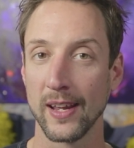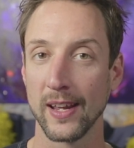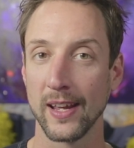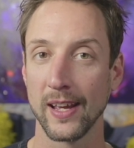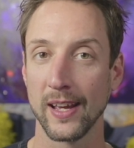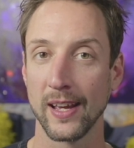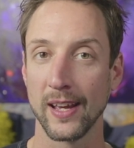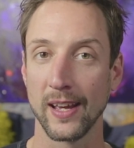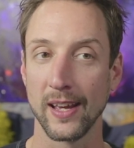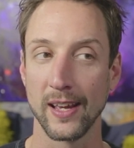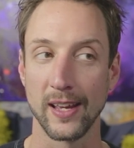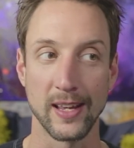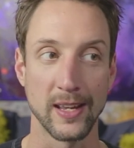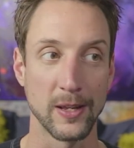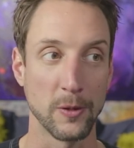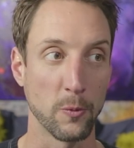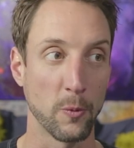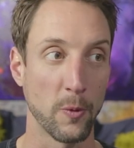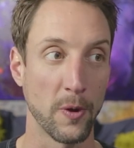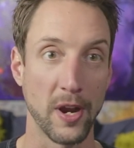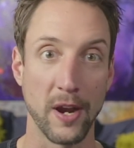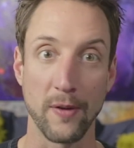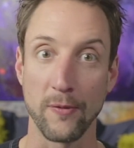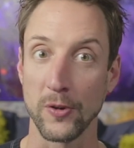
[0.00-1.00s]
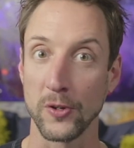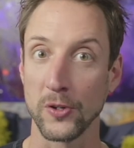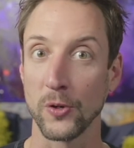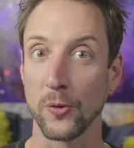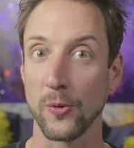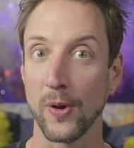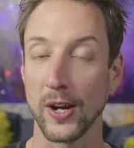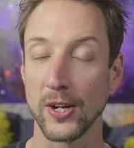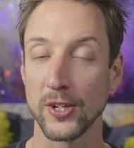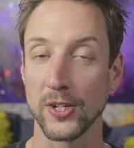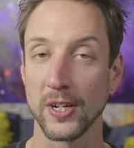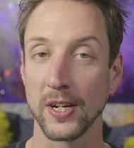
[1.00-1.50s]
uh, in whatever
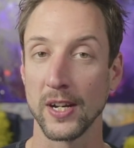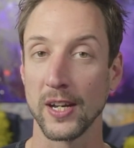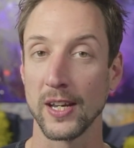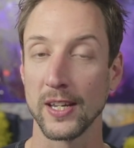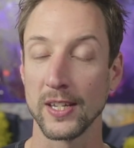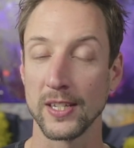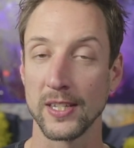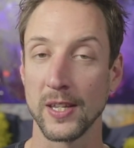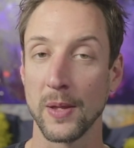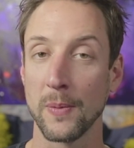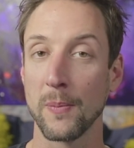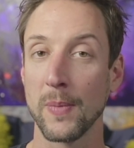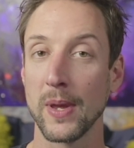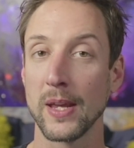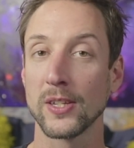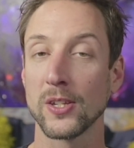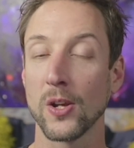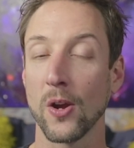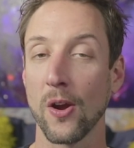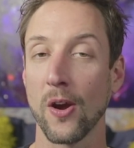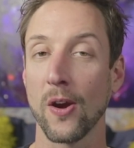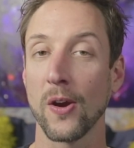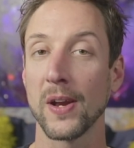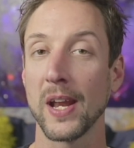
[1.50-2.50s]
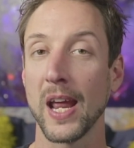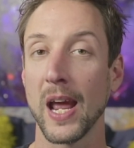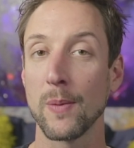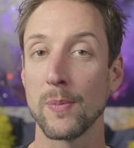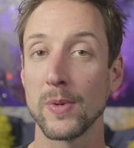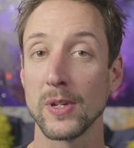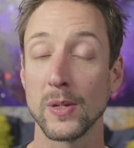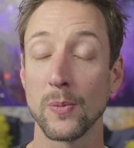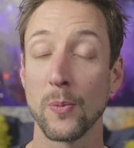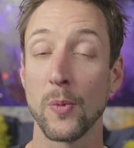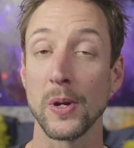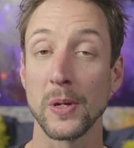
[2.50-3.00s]
direction it is that makes our heart happy
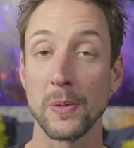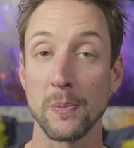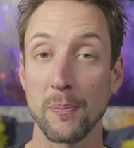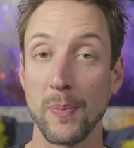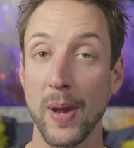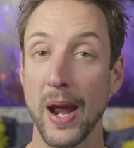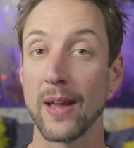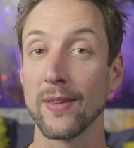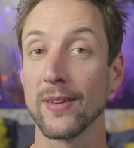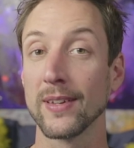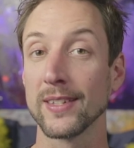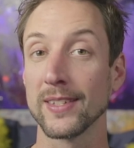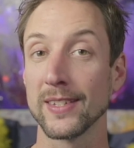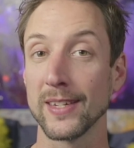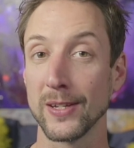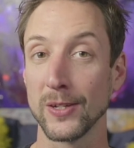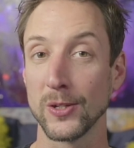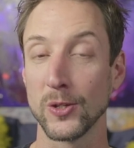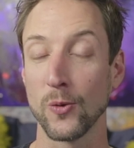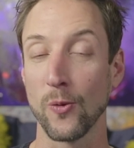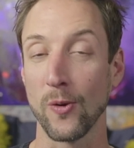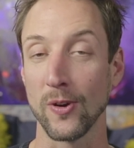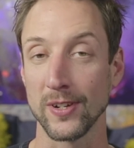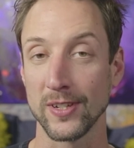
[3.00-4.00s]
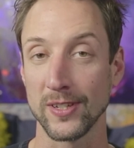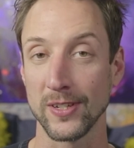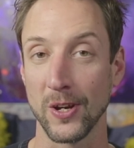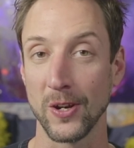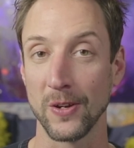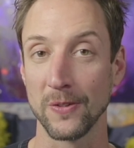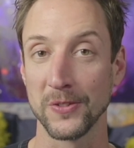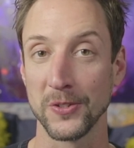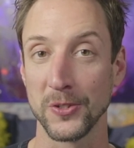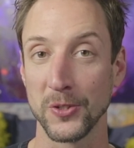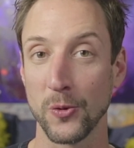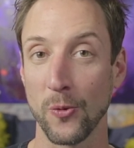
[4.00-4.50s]
to bring balance into
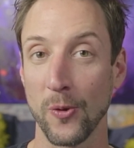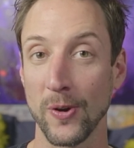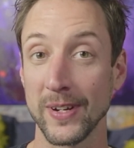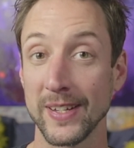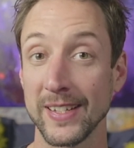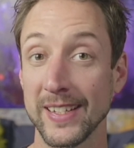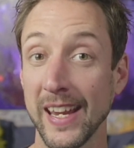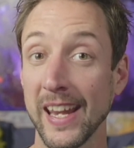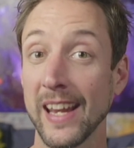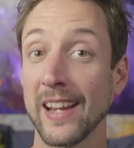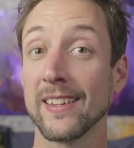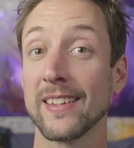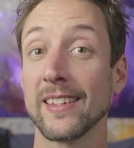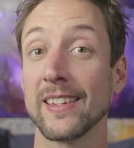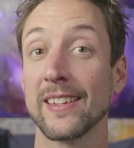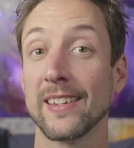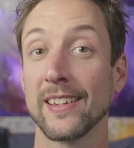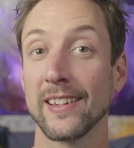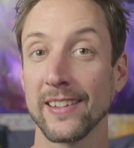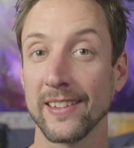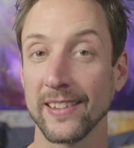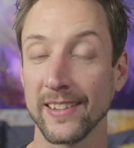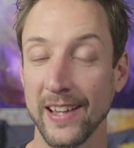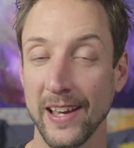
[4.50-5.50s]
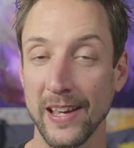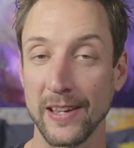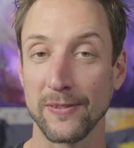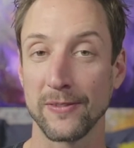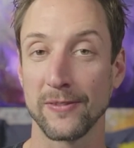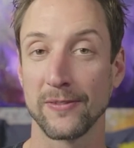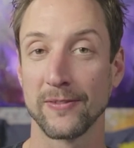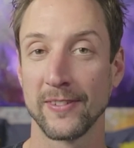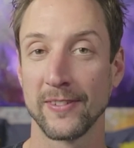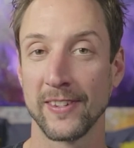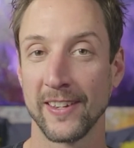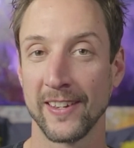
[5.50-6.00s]
ourselves, into our daily life.